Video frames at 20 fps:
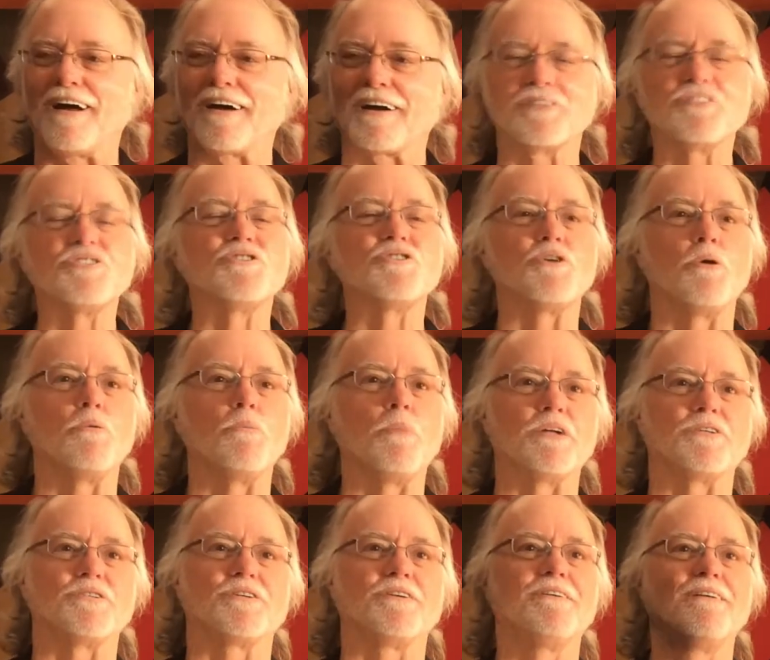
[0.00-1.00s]
I got so
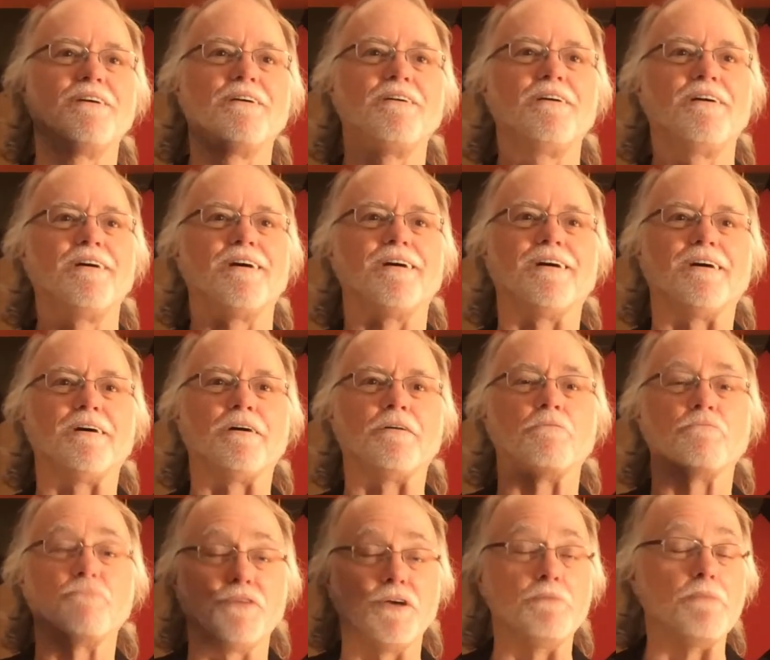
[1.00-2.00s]
much
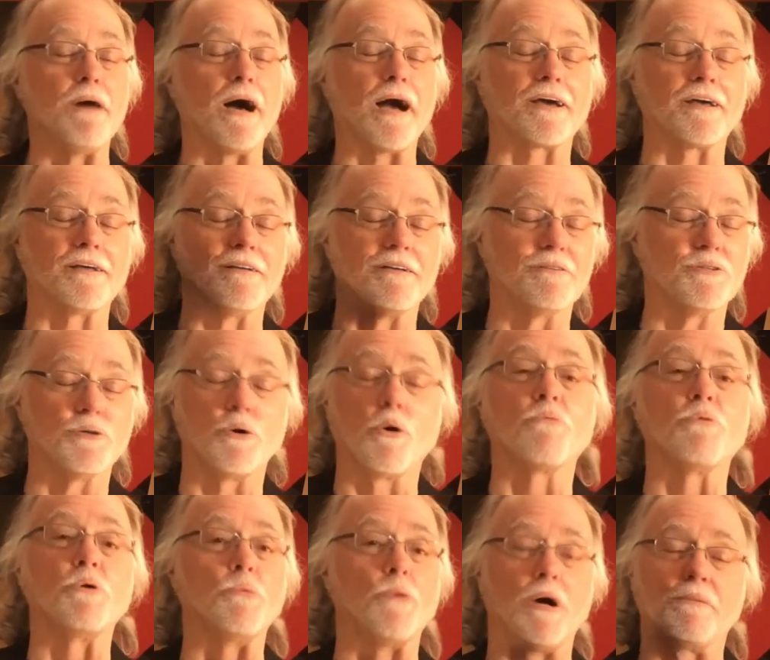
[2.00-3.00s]
feedback, it's
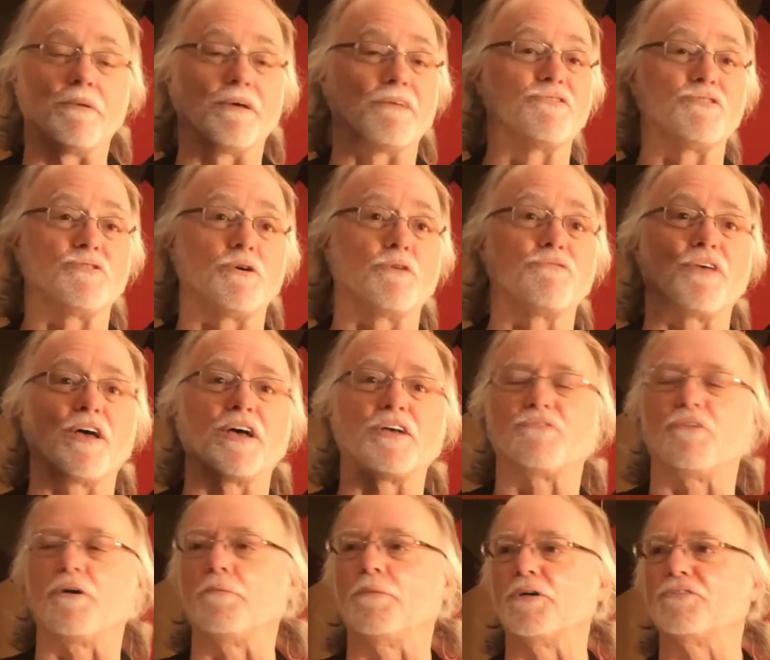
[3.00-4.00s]
overwhelming. So
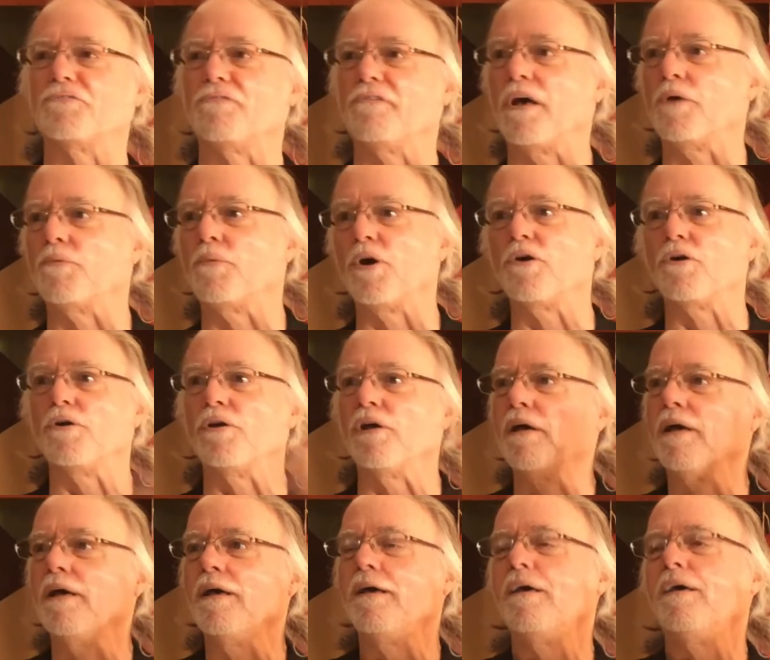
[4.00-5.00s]
thanks very much for that. We
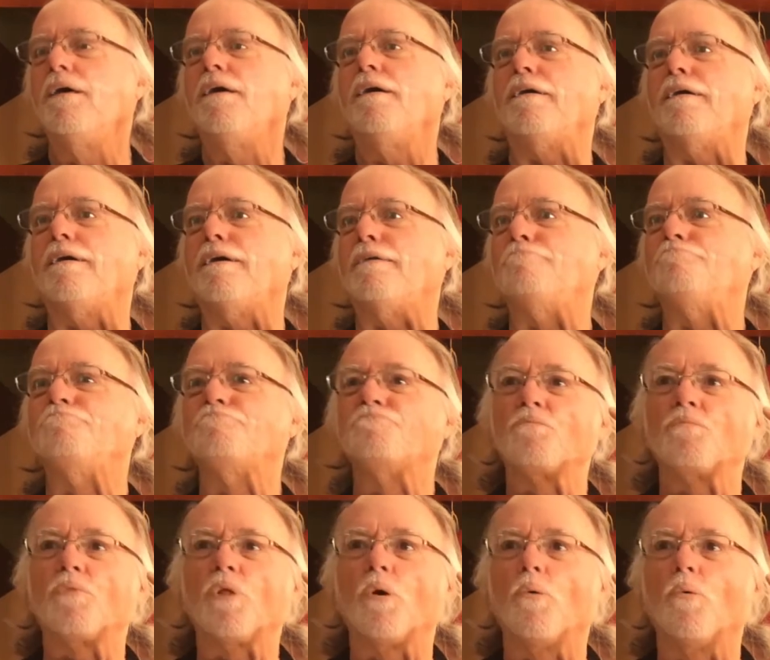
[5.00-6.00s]
heard
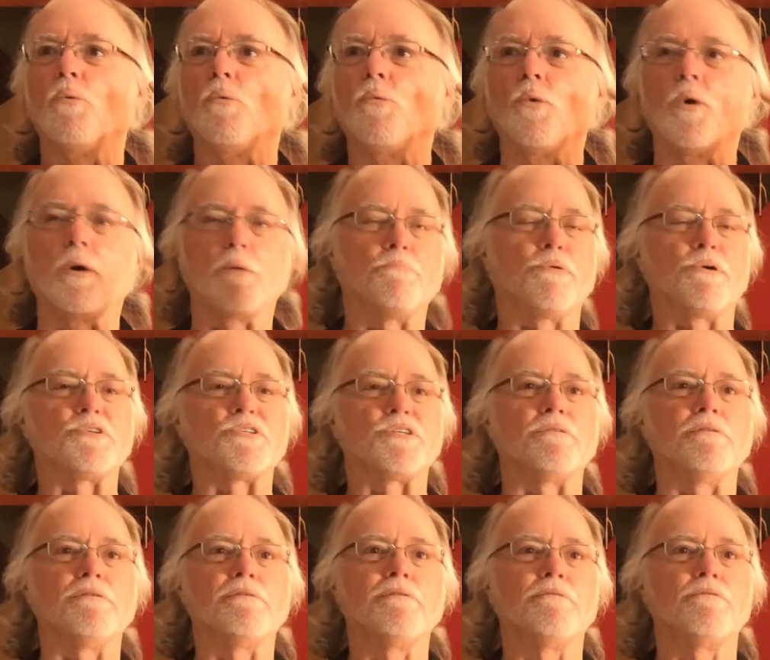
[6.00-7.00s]
one
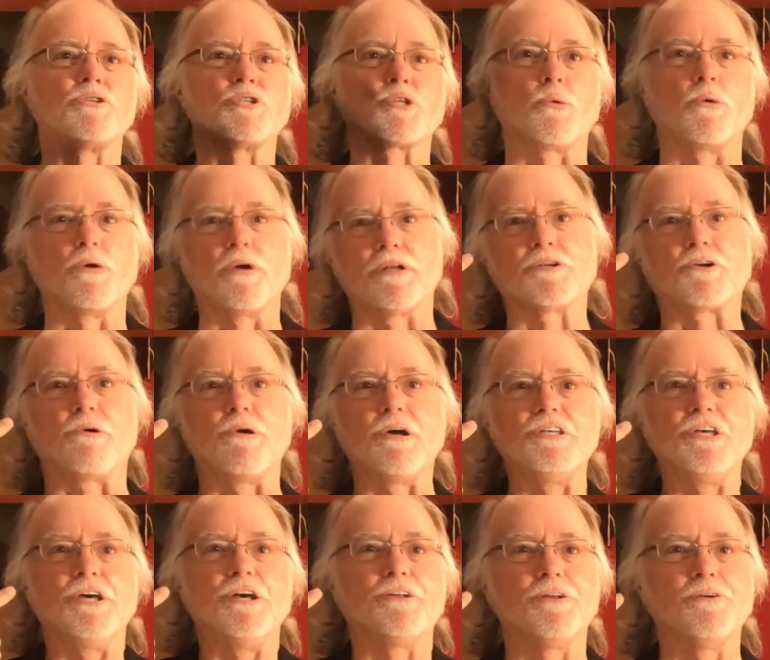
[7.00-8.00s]
person squirted
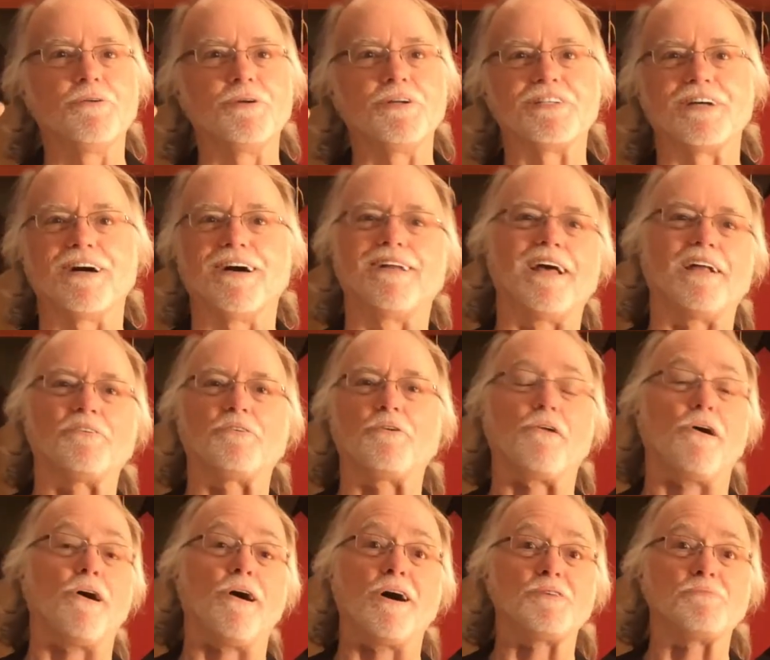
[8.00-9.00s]
crazy glue in his eye and had to
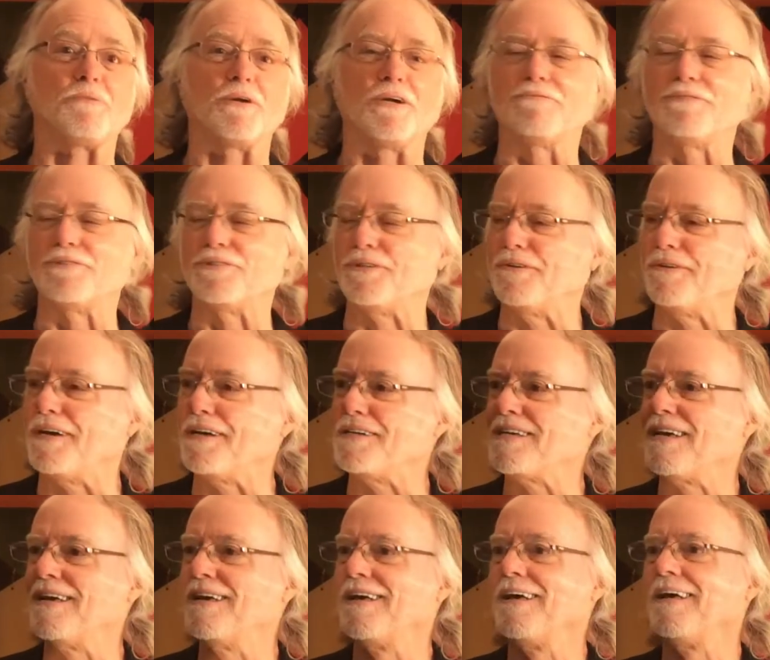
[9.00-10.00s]
go to the hospital for 2
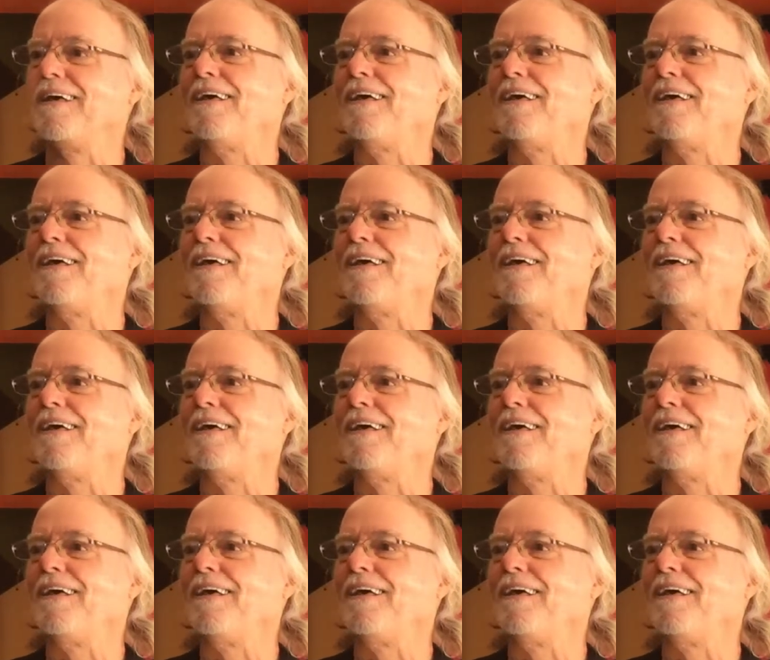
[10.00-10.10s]
days.